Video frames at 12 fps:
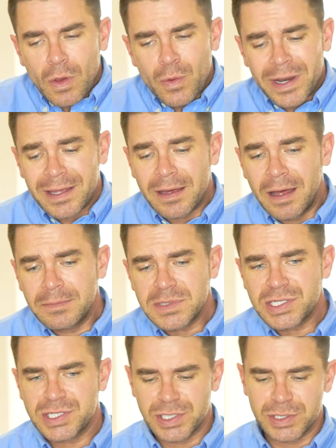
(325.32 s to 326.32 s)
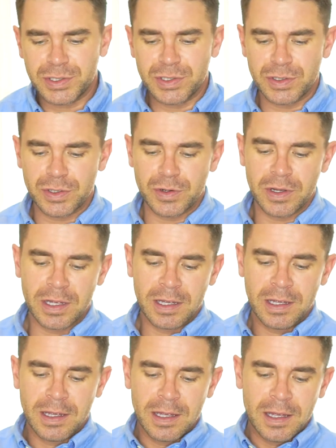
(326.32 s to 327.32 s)
When it comes to
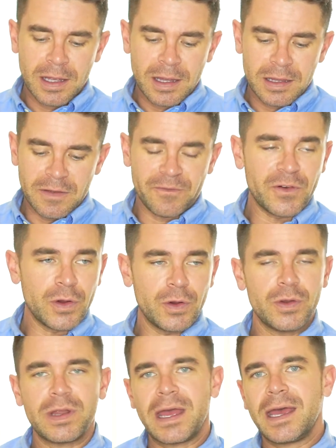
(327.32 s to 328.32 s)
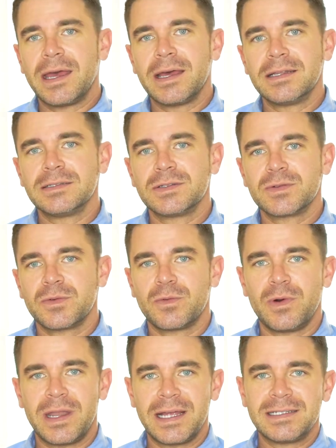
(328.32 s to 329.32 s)
the food and
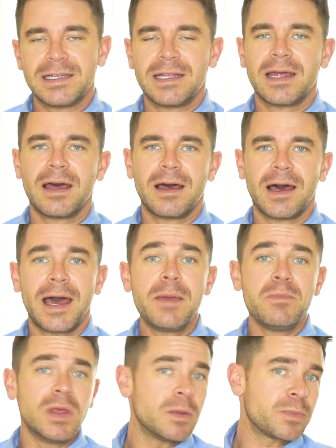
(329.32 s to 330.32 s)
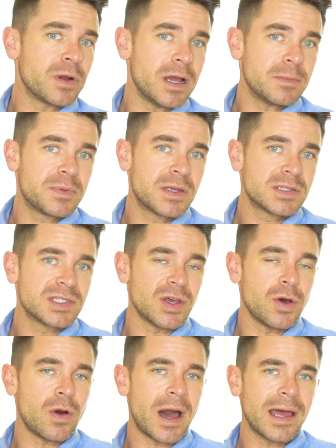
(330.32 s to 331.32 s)
what I did, I meal prep.
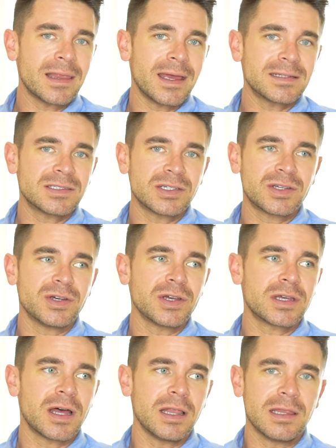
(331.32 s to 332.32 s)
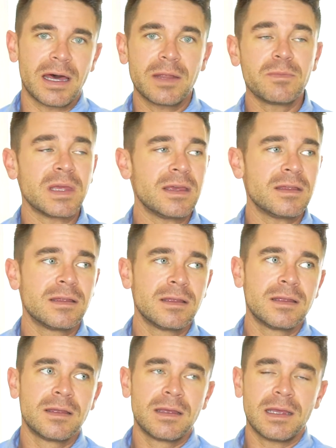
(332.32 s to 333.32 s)
So I like to cook a lot of meat
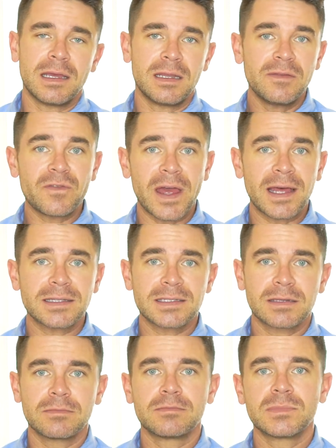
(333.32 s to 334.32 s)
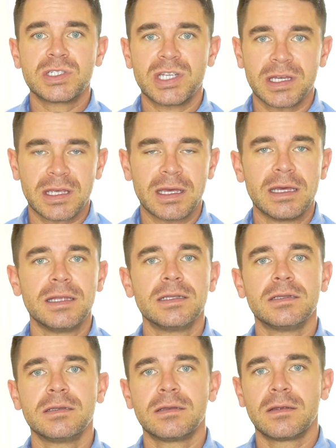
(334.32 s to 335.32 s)
in advance,
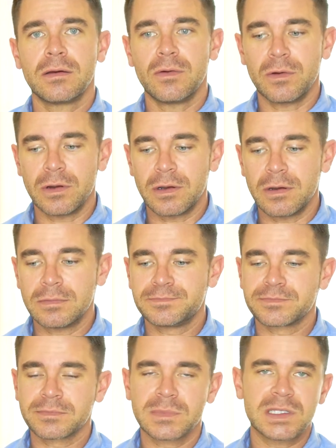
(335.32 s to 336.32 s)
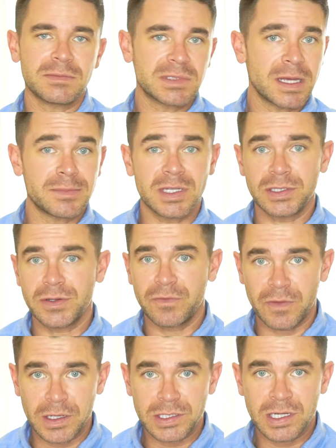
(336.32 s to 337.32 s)
chicken, or sometimes I'll do
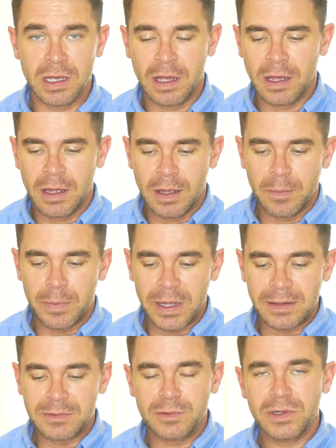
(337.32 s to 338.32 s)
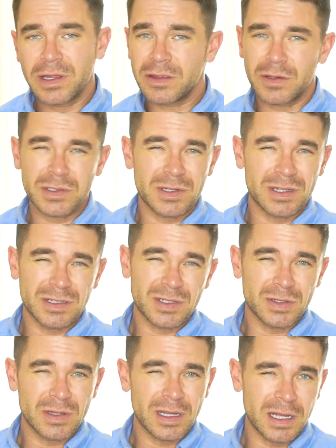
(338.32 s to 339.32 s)
fish. But really those are the
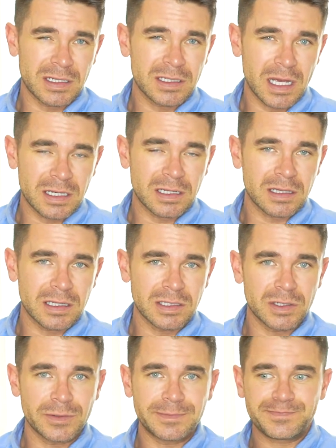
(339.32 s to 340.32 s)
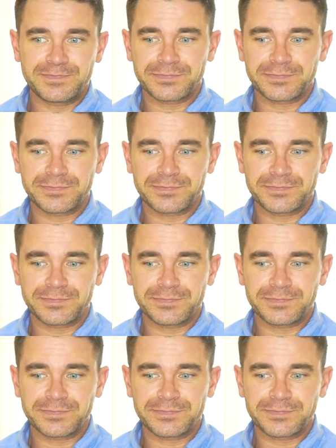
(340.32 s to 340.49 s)
two that I technically do.